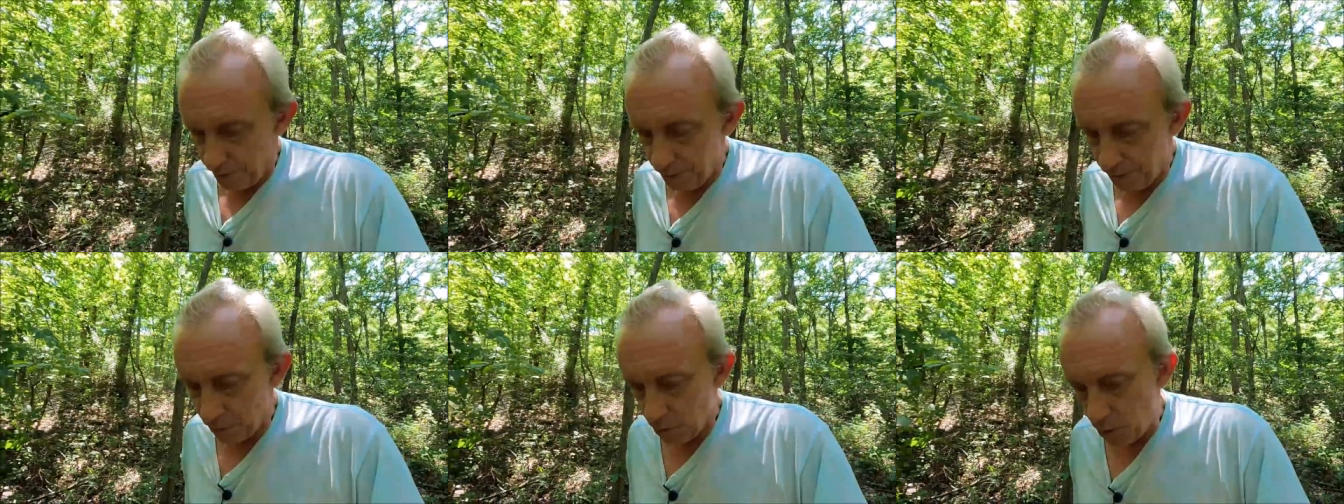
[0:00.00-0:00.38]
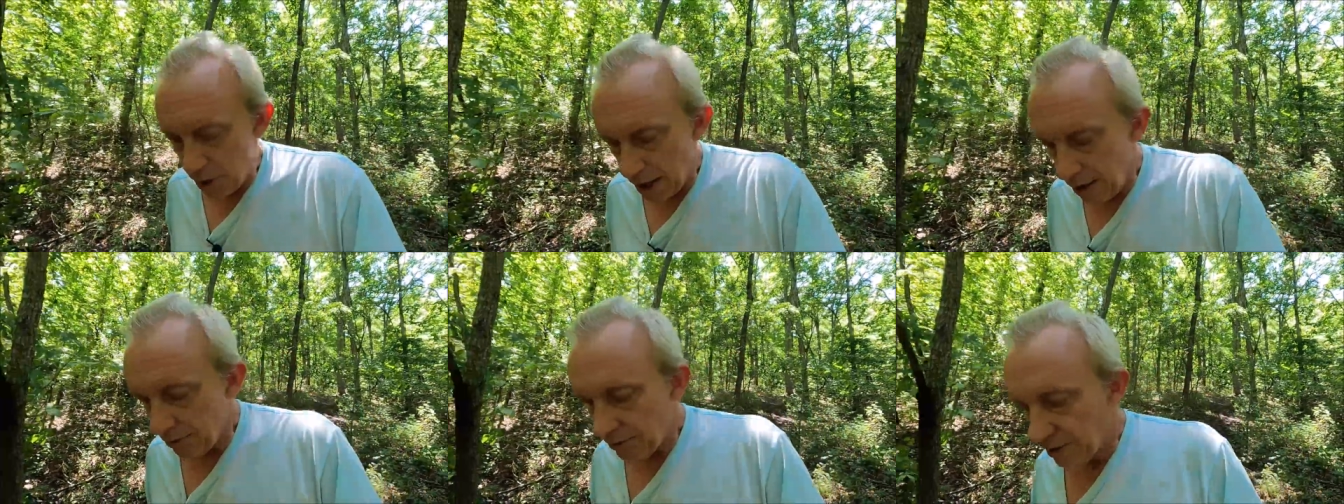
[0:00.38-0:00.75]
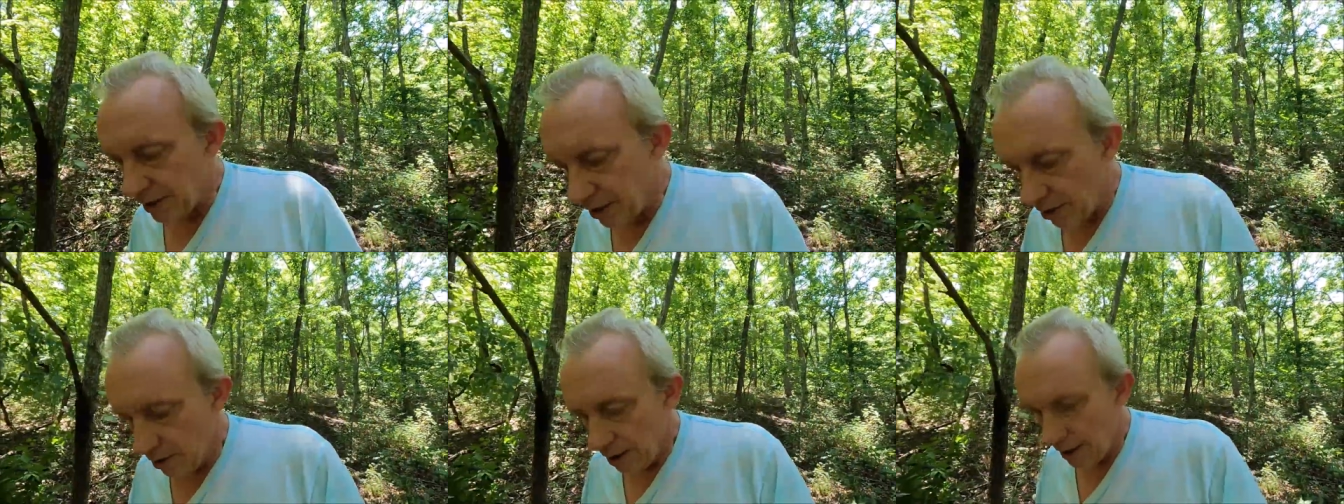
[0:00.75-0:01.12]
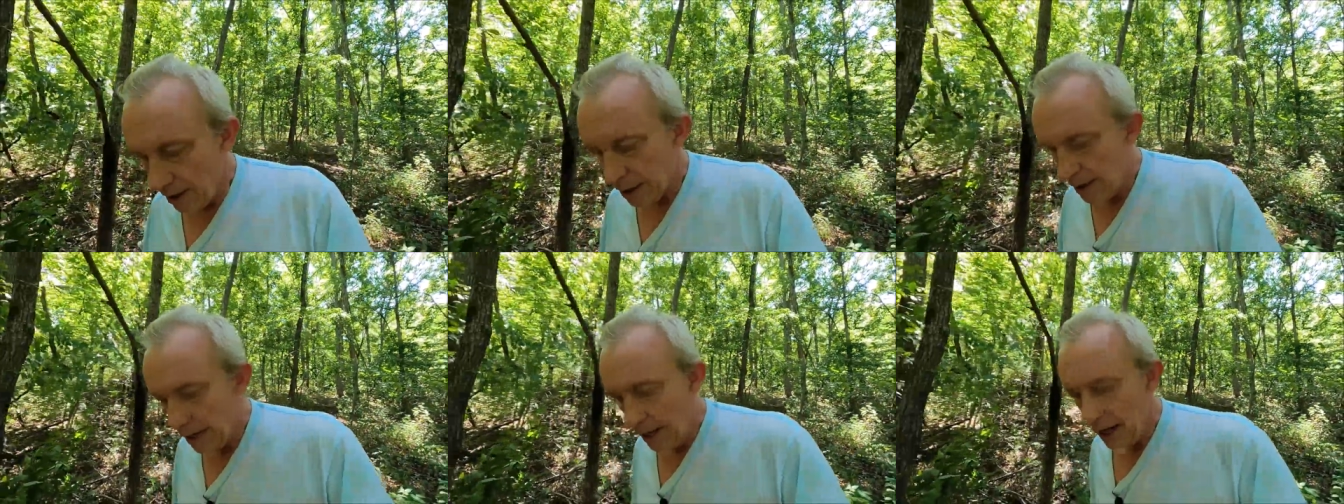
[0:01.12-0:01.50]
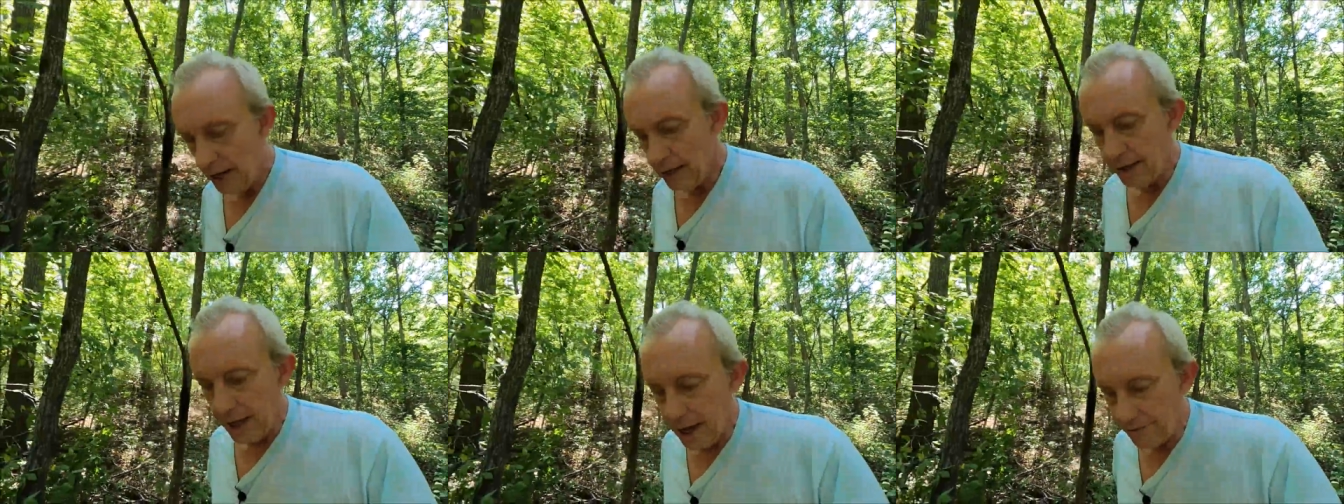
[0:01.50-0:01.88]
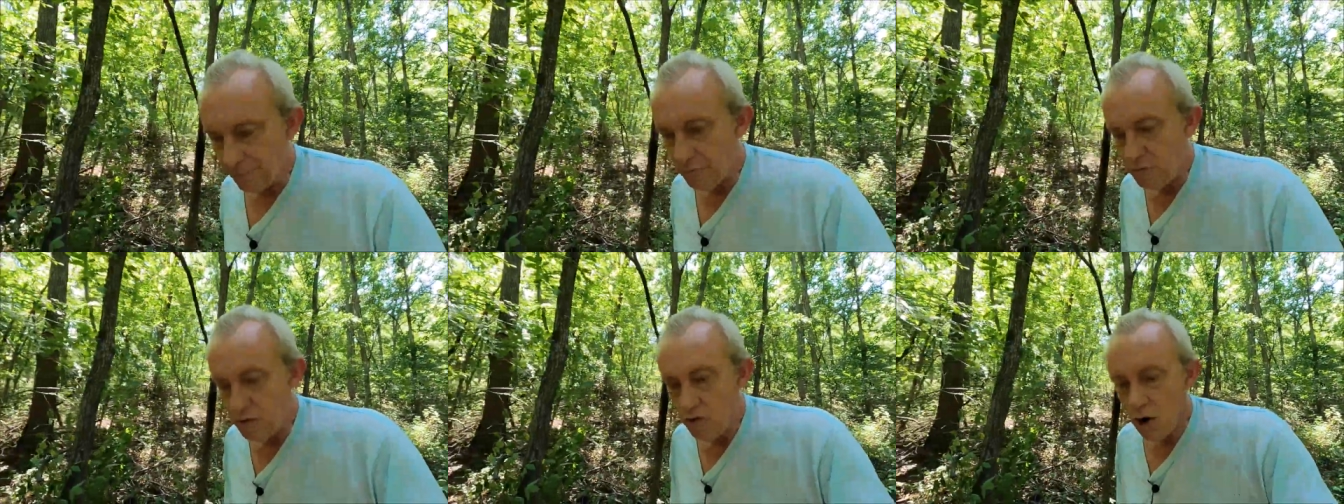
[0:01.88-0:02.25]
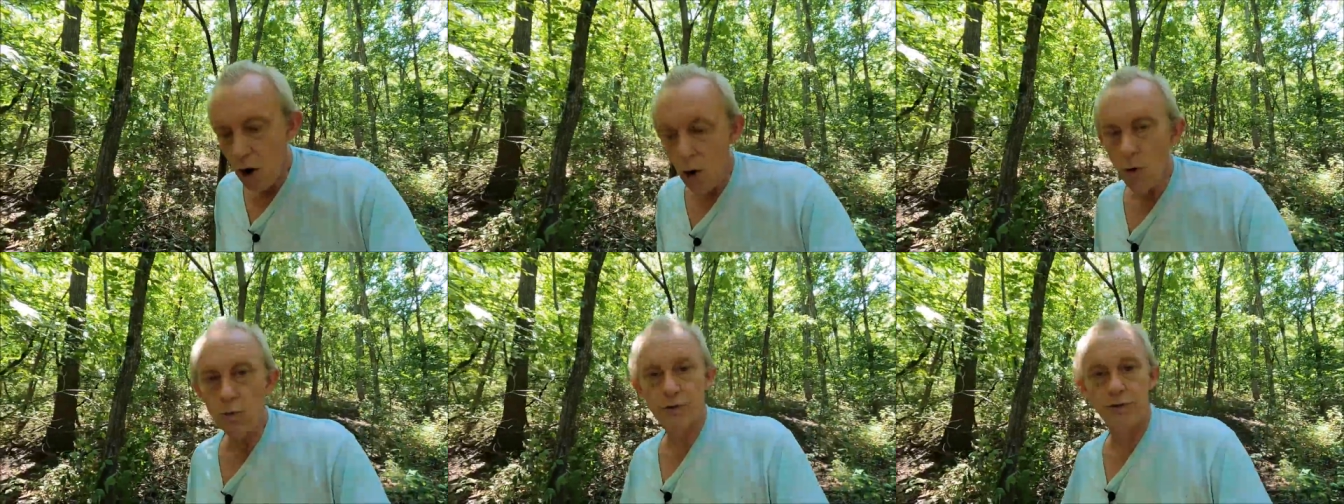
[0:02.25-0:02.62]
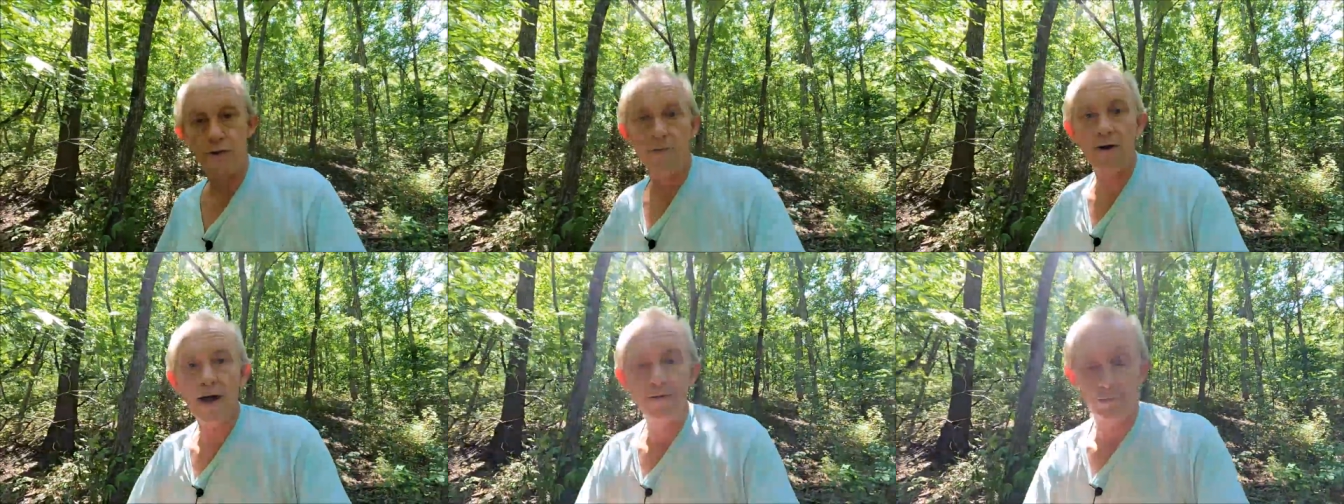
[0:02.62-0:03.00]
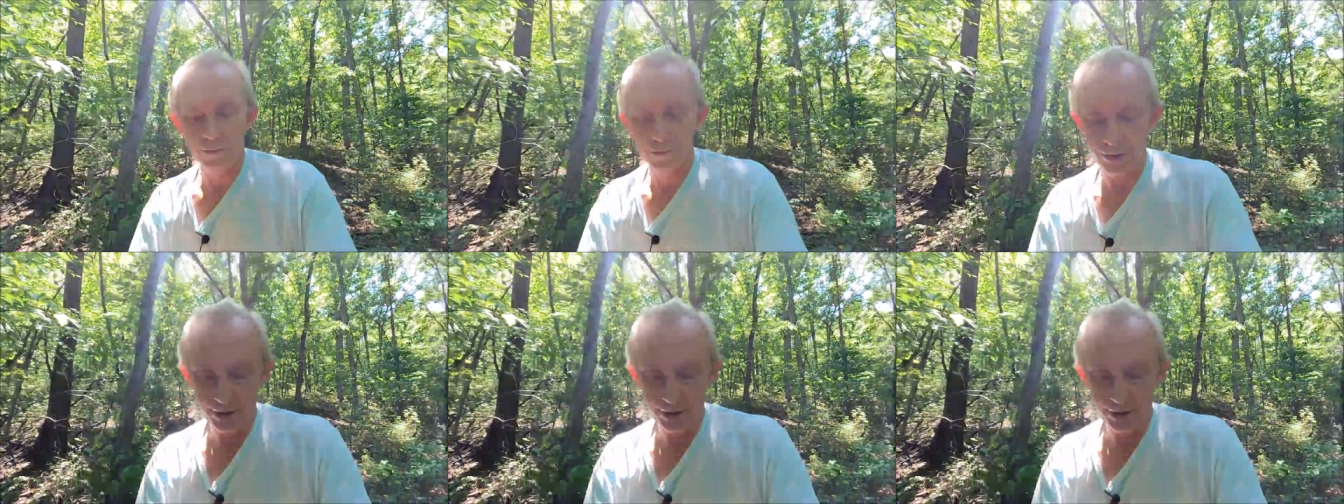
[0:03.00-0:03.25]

People go out there and they have no survival